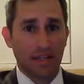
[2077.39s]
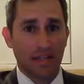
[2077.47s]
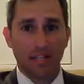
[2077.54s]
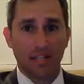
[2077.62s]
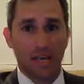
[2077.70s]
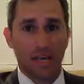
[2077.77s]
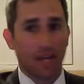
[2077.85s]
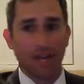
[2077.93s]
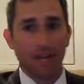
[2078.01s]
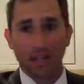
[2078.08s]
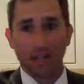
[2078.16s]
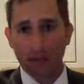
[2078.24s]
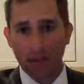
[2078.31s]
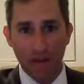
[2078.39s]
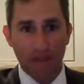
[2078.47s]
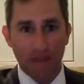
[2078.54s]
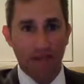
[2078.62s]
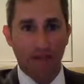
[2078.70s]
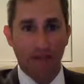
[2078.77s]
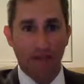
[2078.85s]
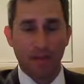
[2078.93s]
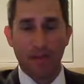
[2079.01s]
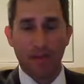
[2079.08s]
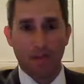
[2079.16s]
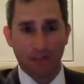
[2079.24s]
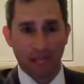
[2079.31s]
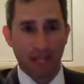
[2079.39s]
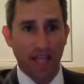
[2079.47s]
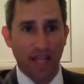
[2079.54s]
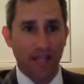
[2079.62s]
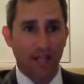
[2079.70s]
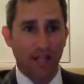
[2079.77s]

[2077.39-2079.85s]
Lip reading: It's not going to be little green men from another planet.